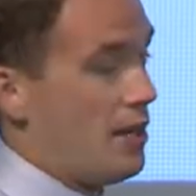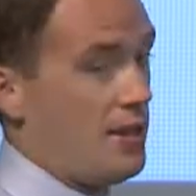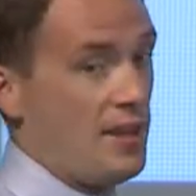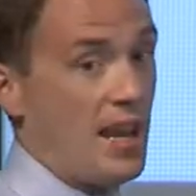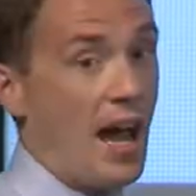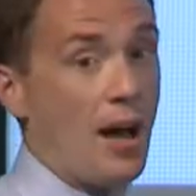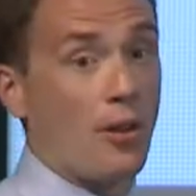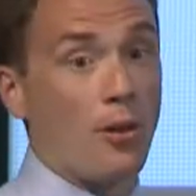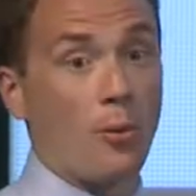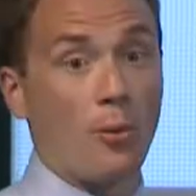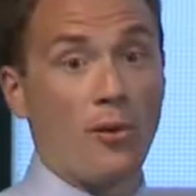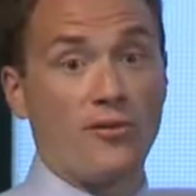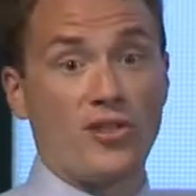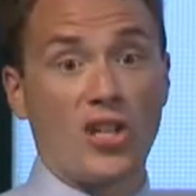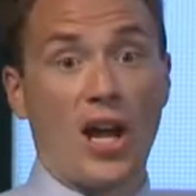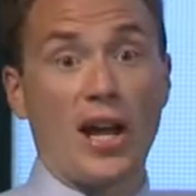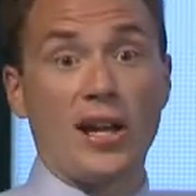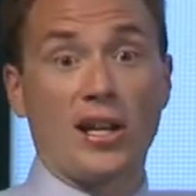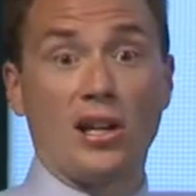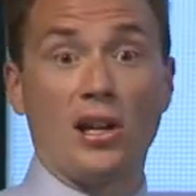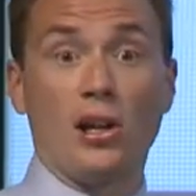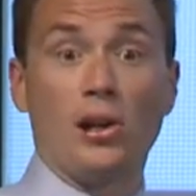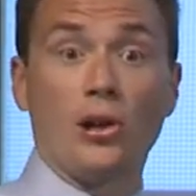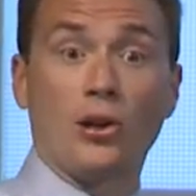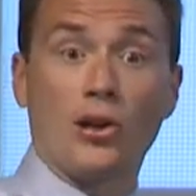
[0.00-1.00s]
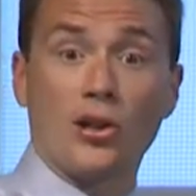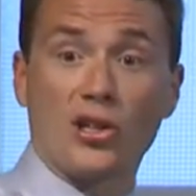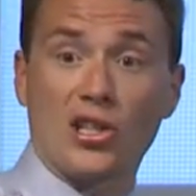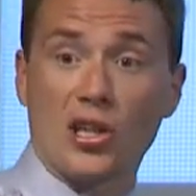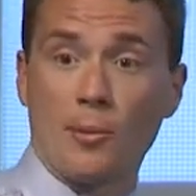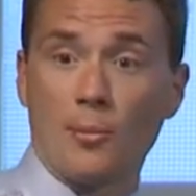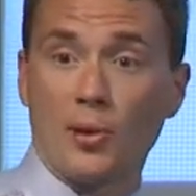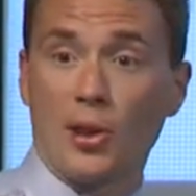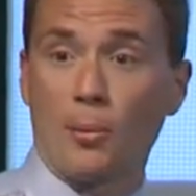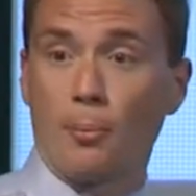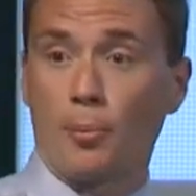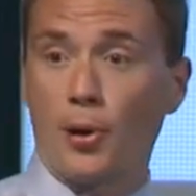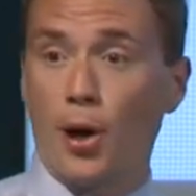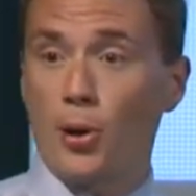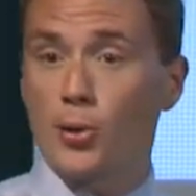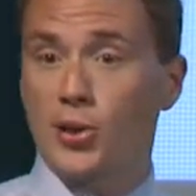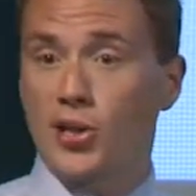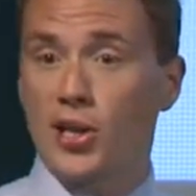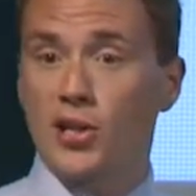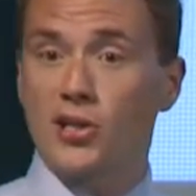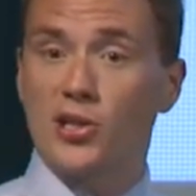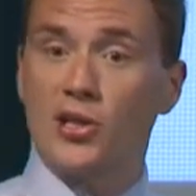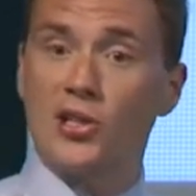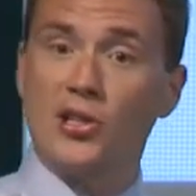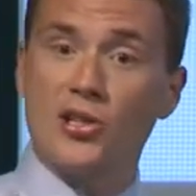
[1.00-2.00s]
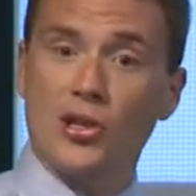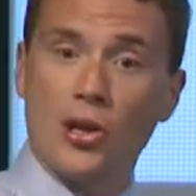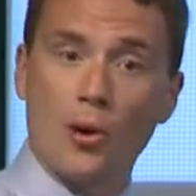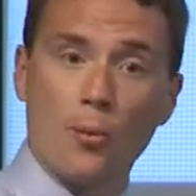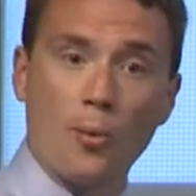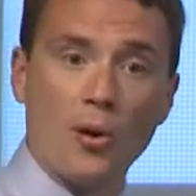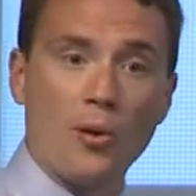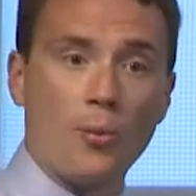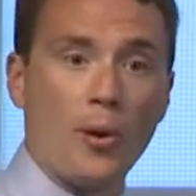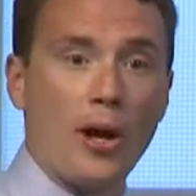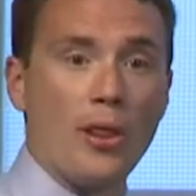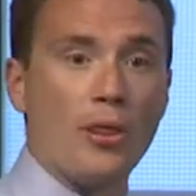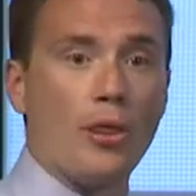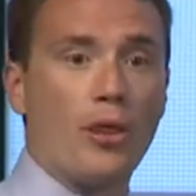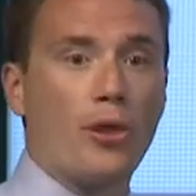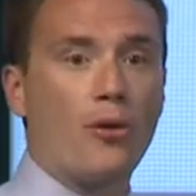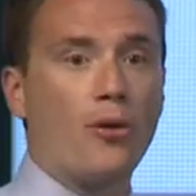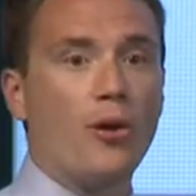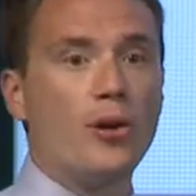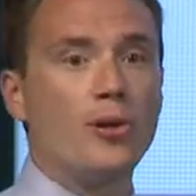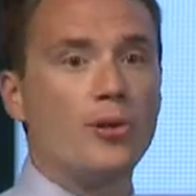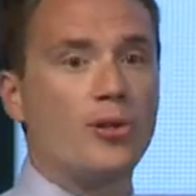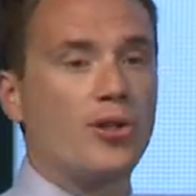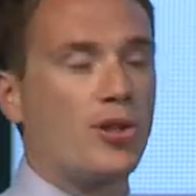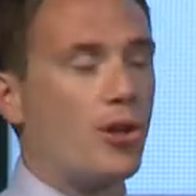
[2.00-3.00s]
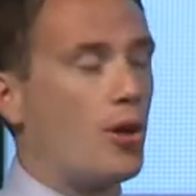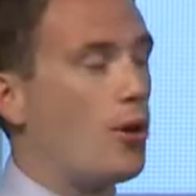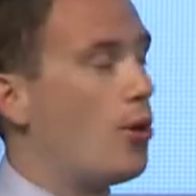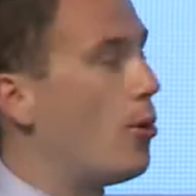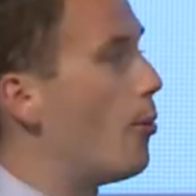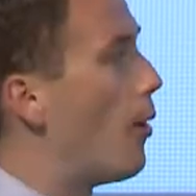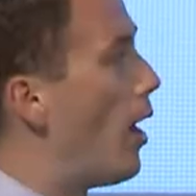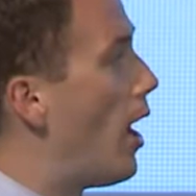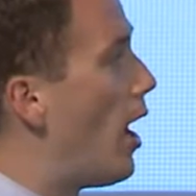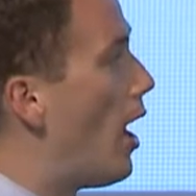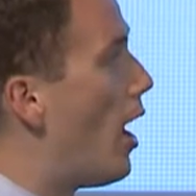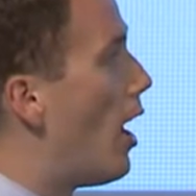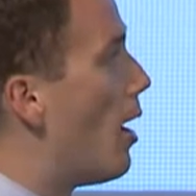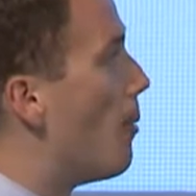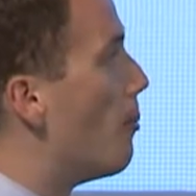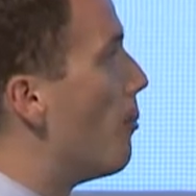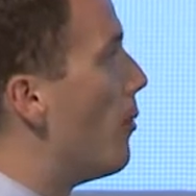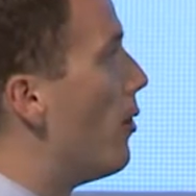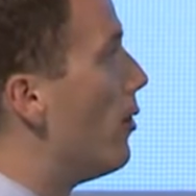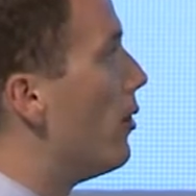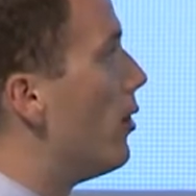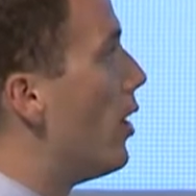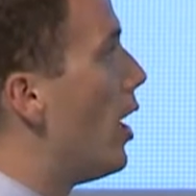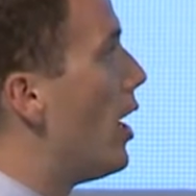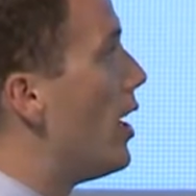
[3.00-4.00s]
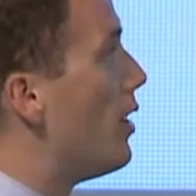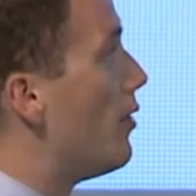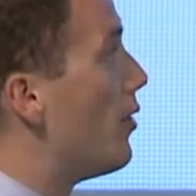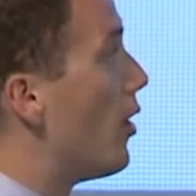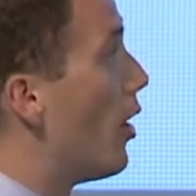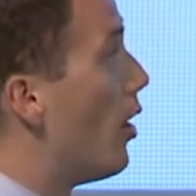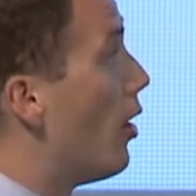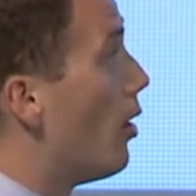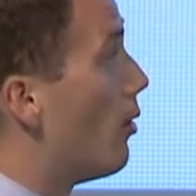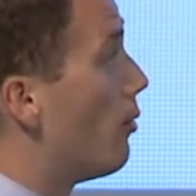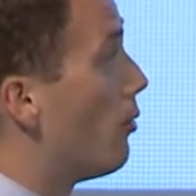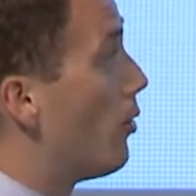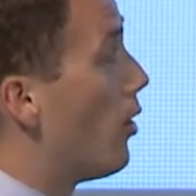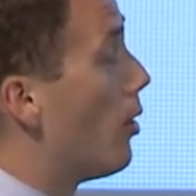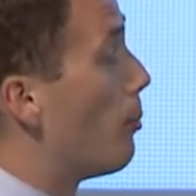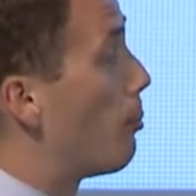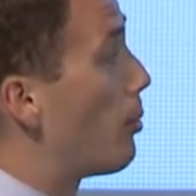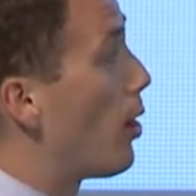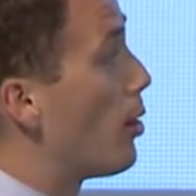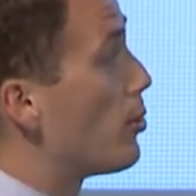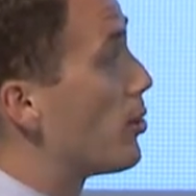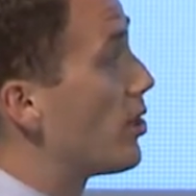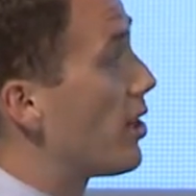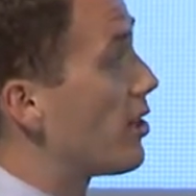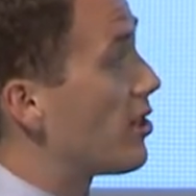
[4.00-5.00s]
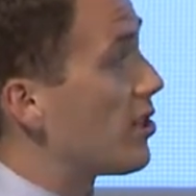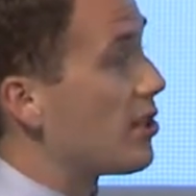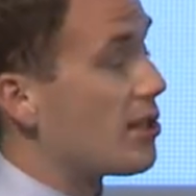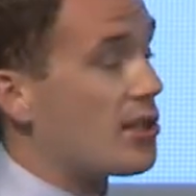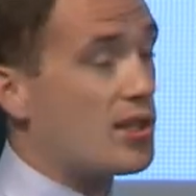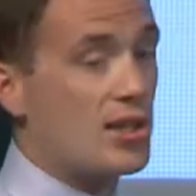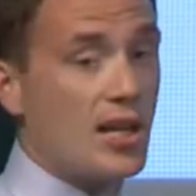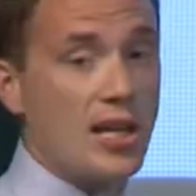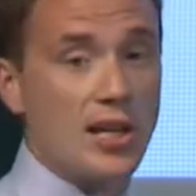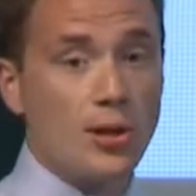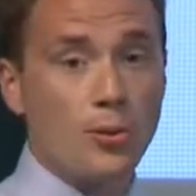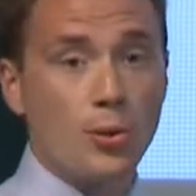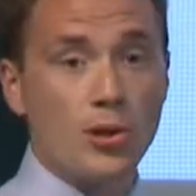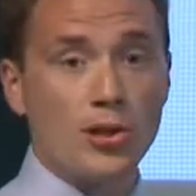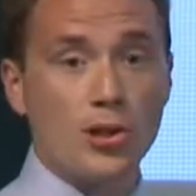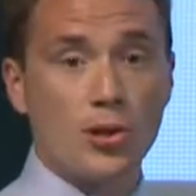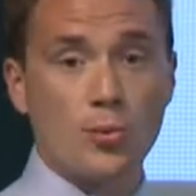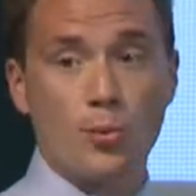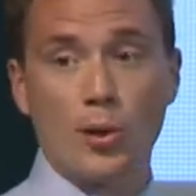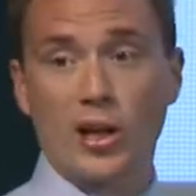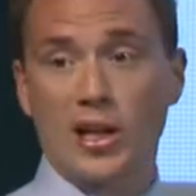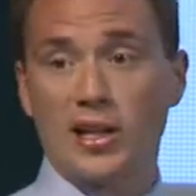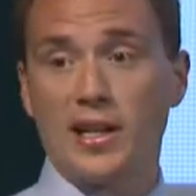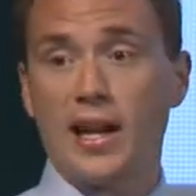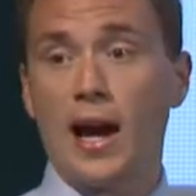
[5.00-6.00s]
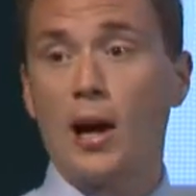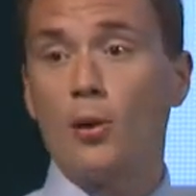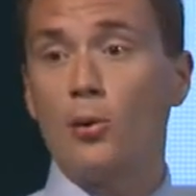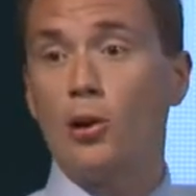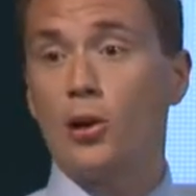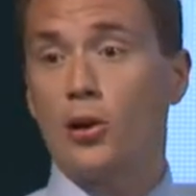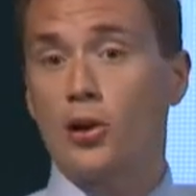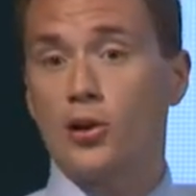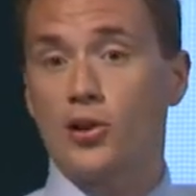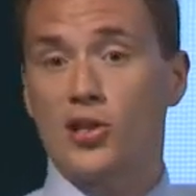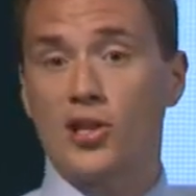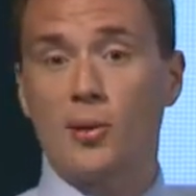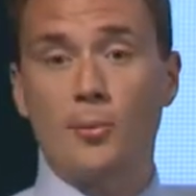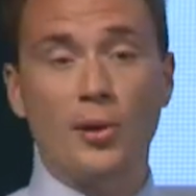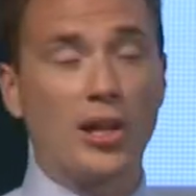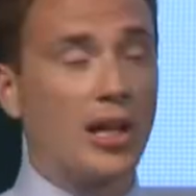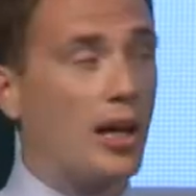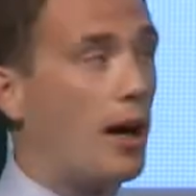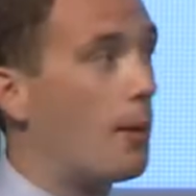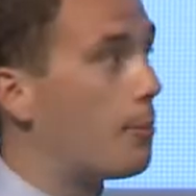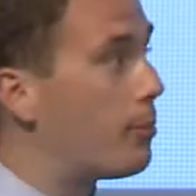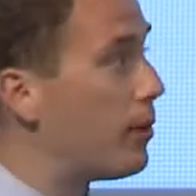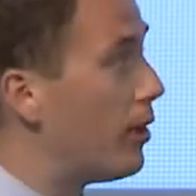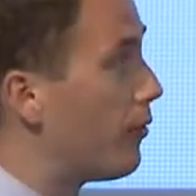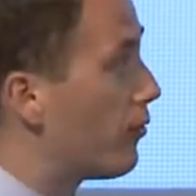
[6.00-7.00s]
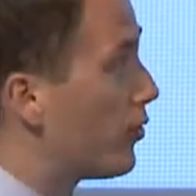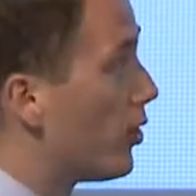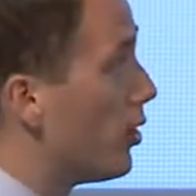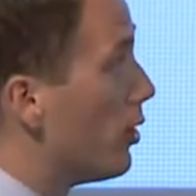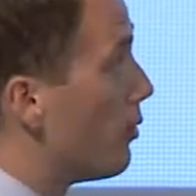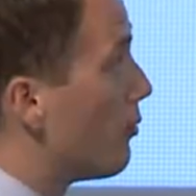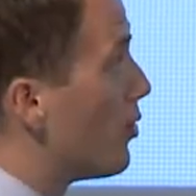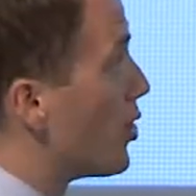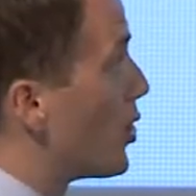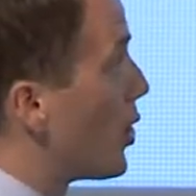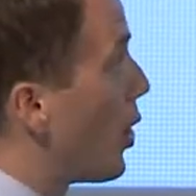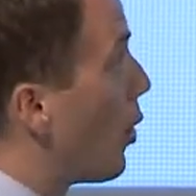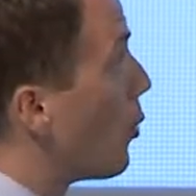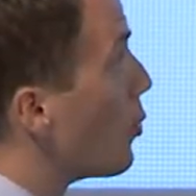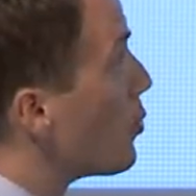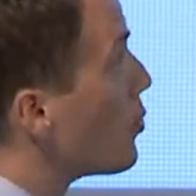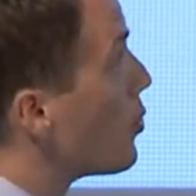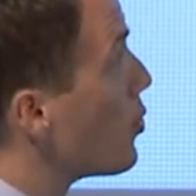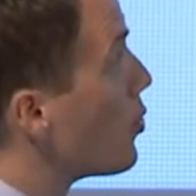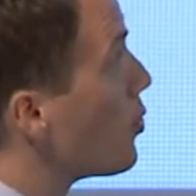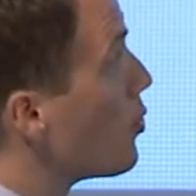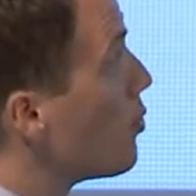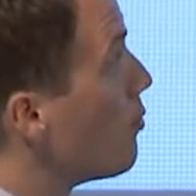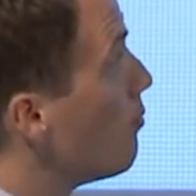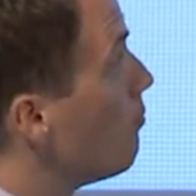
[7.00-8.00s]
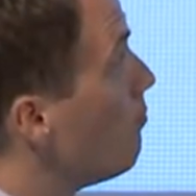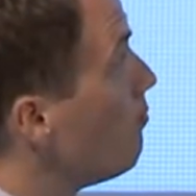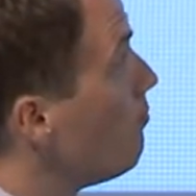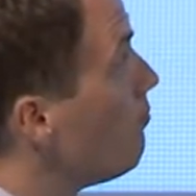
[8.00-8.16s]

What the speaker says: Now that we've taken a look at some of the processes that we went through in the processing sequence, we can now look at some of the uplift in the results.